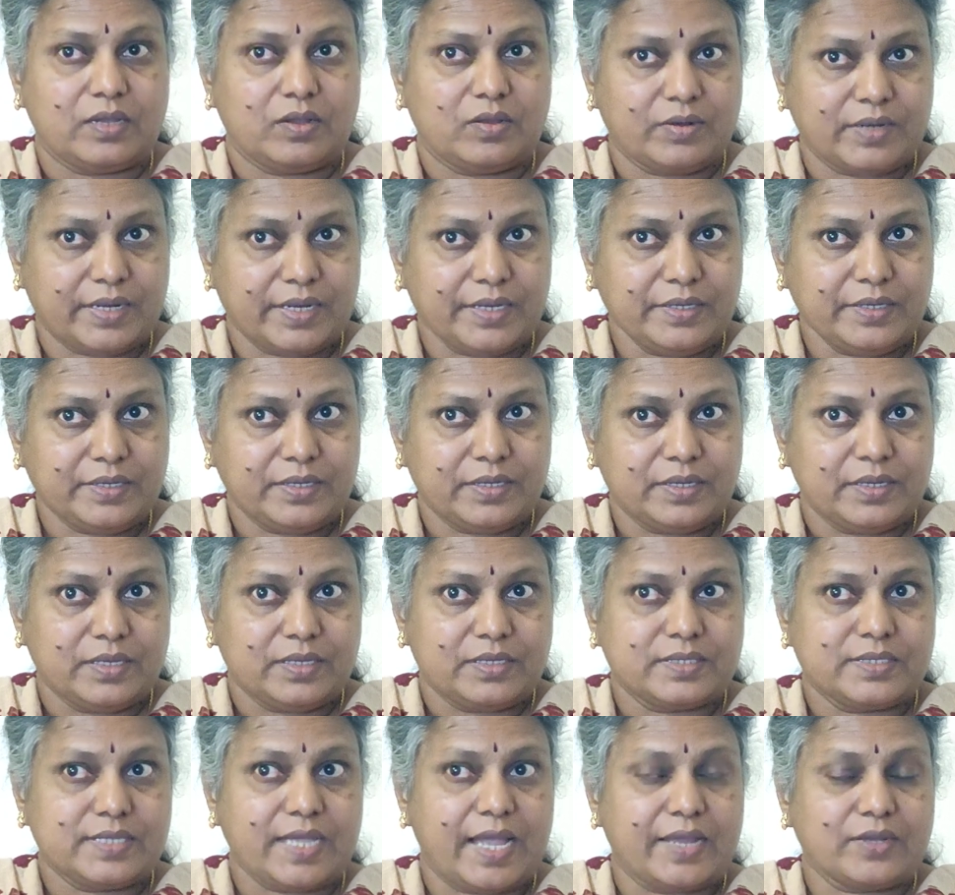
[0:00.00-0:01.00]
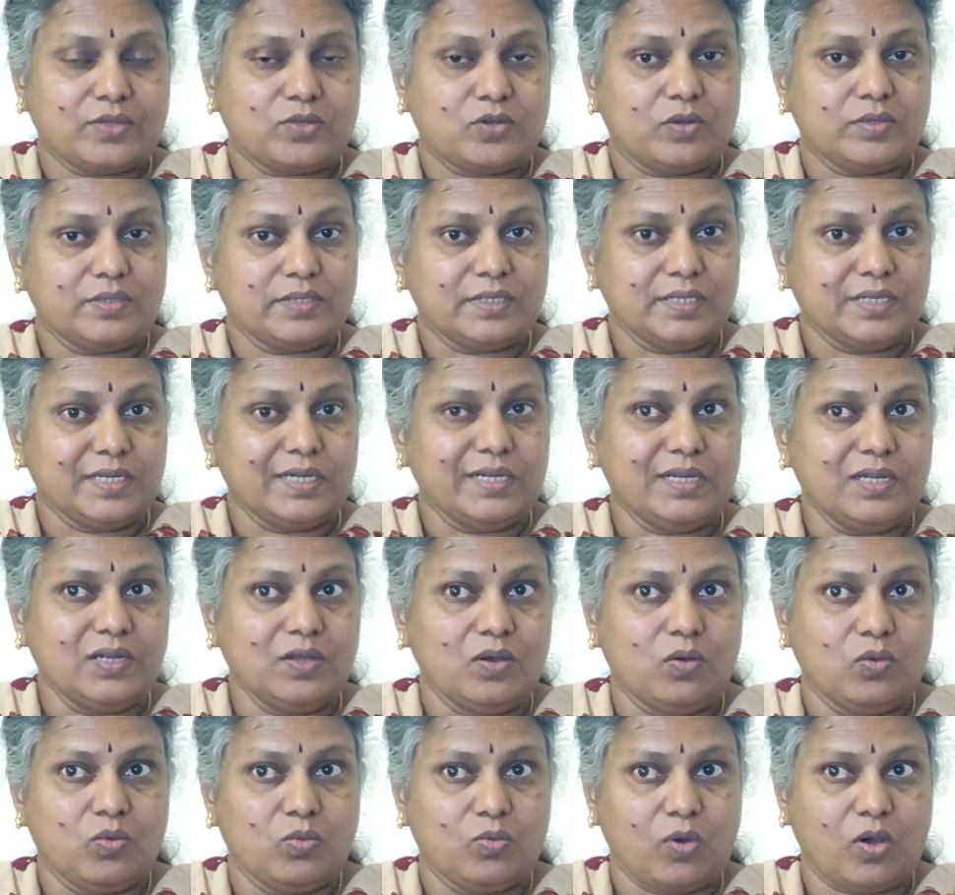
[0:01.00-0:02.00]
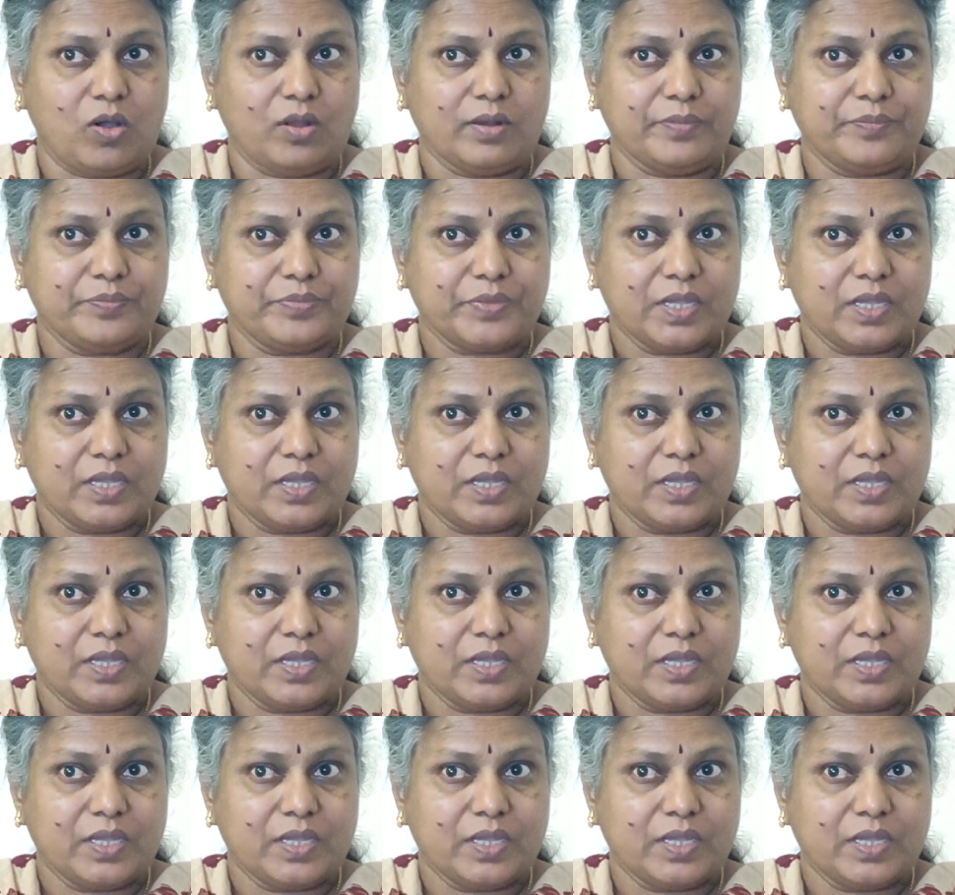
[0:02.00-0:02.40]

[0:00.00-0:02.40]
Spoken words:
alright, sat on a wall.